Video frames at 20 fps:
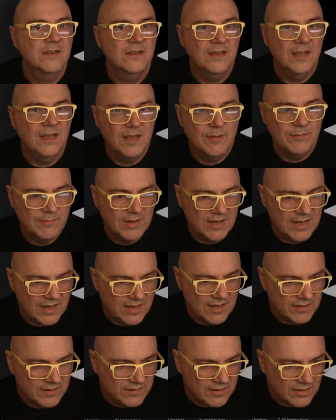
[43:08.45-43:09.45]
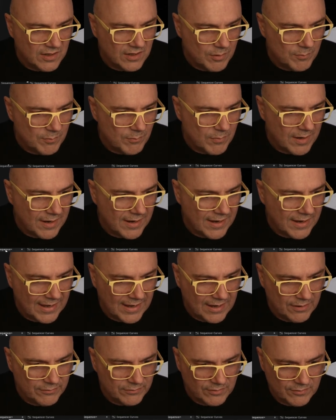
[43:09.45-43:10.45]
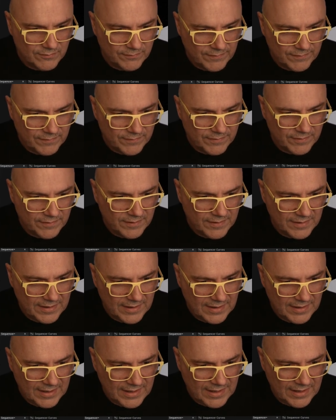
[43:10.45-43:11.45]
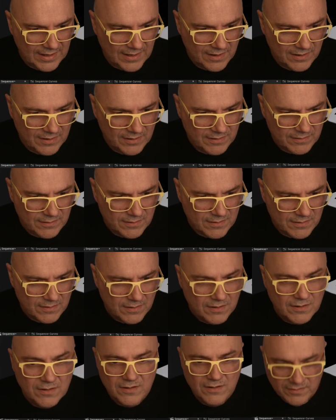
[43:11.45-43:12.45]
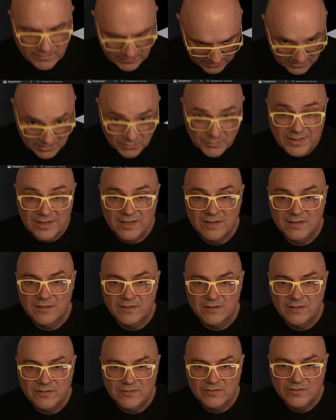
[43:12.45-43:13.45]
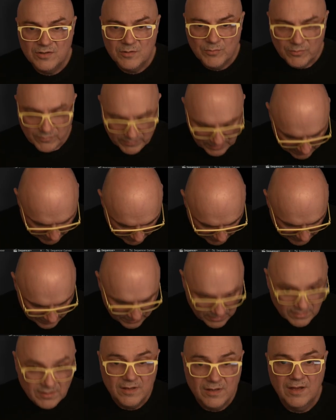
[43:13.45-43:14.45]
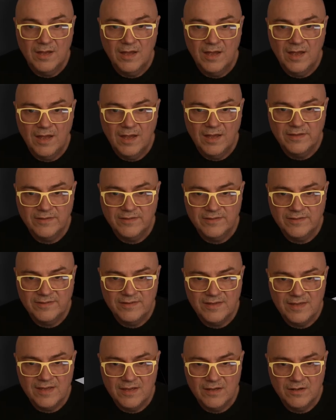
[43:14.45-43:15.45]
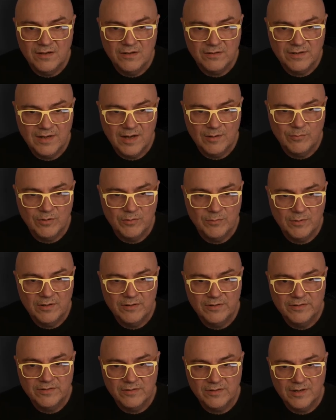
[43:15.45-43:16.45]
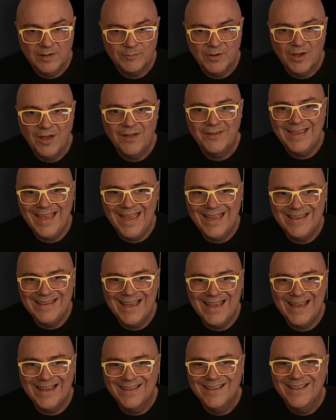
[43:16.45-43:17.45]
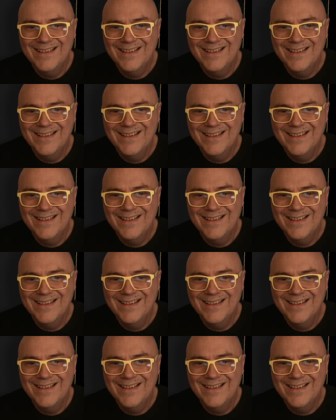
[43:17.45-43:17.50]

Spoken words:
Let me come out of here so we can zoom around and see our camera. Where is our camera? Okay, yeah.